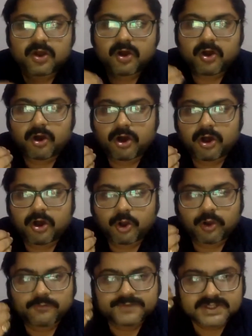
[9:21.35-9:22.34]
uh, all
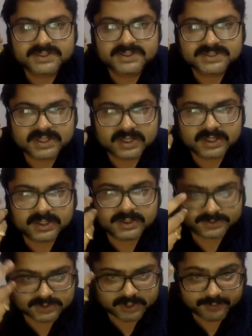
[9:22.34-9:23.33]
of these, uh,
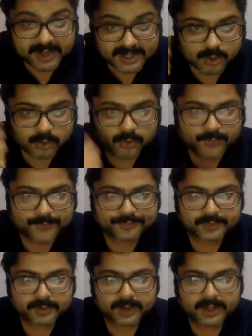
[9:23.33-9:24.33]
the radio,
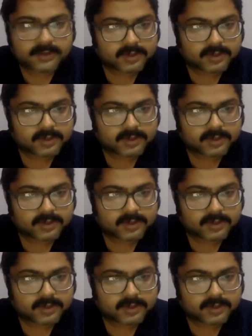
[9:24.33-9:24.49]
right?